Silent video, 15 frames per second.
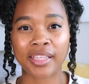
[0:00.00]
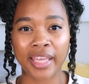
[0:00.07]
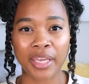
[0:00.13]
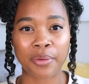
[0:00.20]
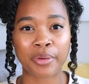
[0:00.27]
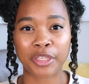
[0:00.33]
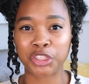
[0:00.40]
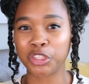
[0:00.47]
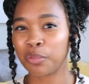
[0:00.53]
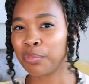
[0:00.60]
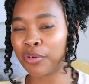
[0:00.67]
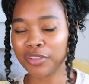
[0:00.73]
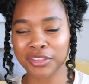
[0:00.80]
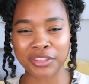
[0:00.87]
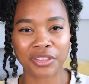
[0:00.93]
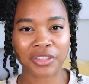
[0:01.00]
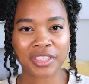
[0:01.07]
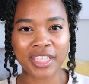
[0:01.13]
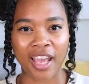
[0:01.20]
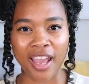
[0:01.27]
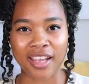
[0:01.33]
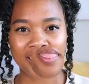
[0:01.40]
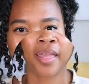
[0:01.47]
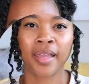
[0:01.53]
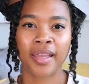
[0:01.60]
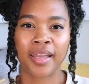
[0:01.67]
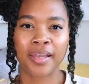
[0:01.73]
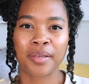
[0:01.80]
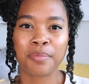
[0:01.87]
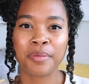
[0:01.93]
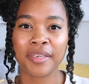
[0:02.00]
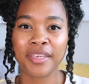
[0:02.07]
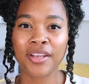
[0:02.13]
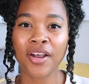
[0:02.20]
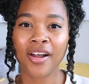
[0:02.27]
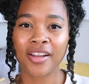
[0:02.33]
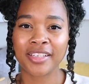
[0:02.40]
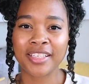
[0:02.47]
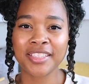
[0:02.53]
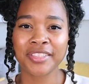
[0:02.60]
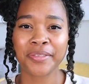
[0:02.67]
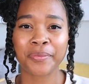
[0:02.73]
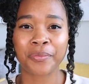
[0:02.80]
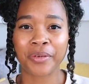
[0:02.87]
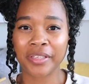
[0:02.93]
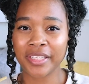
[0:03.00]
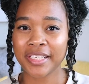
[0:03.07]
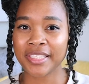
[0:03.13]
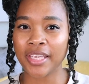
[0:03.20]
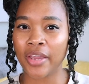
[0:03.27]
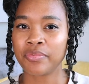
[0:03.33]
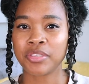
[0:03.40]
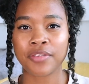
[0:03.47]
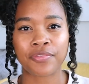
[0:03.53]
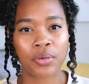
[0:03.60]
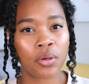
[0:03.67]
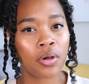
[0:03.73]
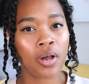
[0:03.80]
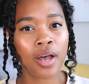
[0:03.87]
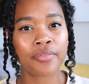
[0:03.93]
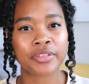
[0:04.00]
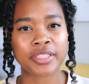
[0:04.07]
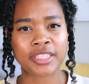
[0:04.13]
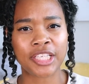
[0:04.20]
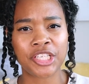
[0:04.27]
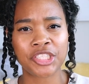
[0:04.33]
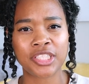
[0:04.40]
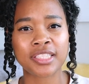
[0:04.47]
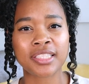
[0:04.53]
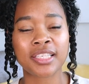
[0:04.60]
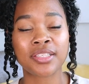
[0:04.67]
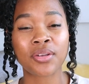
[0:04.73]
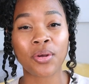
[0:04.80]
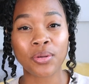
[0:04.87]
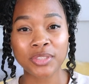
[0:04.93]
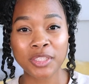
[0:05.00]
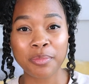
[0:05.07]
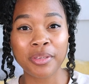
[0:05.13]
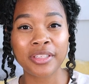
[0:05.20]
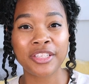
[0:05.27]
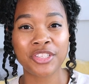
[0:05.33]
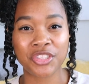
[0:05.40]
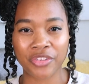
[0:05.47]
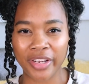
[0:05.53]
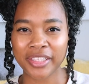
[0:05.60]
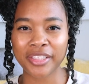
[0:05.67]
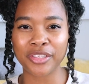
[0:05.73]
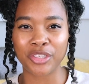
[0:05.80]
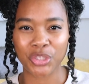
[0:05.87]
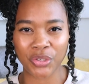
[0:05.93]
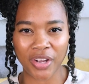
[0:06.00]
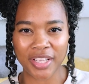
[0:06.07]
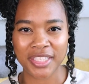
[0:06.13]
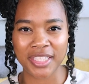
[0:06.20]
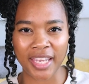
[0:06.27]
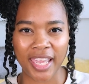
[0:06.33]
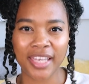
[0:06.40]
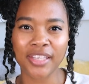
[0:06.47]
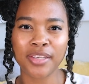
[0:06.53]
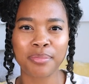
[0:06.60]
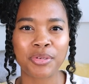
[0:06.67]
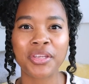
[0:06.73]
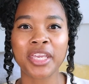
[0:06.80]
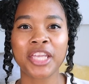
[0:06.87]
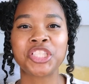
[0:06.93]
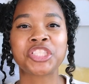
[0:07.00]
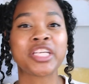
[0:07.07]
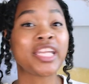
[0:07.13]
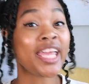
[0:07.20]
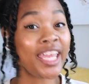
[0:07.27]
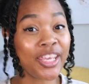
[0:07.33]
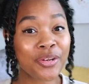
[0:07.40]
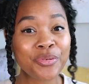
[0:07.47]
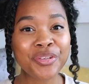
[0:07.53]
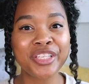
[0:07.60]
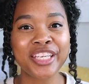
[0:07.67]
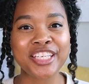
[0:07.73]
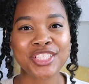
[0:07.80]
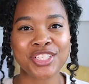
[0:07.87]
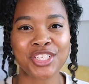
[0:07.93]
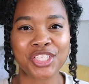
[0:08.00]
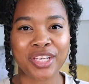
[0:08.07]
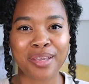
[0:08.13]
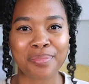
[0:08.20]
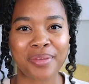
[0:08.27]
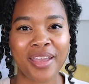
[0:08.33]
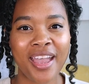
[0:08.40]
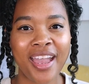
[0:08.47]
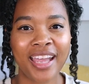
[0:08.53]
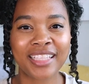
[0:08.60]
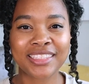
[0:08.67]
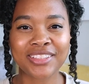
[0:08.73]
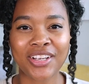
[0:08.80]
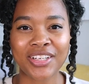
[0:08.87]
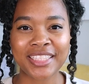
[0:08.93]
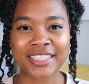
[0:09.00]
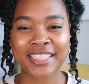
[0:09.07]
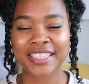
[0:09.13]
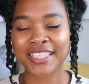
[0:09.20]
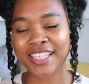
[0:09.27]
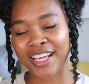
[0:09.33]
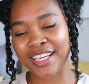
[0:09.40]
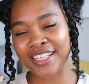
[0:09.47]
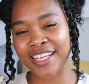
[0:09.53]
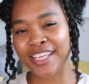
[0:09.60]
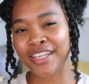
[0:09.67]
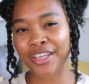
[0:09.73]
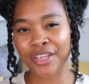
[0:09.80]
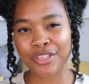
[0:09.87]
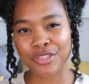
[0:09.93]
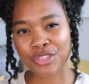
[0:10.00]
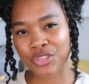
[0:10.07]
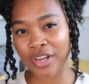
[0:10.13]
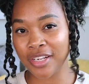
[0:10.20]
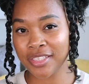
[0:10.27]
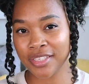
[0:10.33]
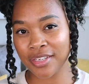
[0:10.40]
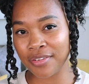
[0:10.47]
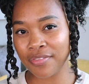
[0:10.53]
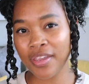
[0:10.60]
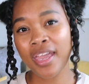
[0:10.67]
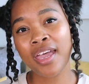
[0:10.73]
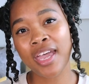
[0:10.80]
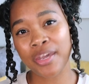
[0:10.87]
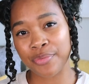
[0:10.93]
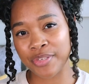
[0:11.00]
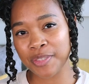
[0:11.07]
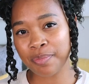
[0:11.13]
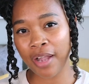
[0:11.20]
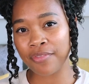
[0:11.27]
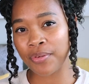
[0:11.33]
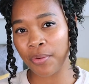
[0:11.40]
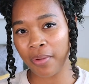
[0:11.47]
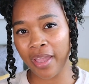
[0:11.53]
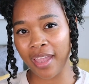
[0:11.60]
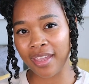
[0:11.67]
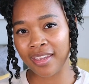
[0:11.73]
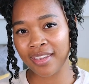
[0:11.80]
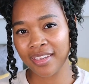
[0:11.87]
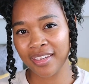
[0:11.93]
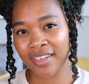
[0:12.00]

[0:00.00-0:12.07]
language or personal attacks. Being honest and willing to have difficult conversations can ultimately strengthen the trust and communication in a relationship as long as it's done in a constructive and respectful way.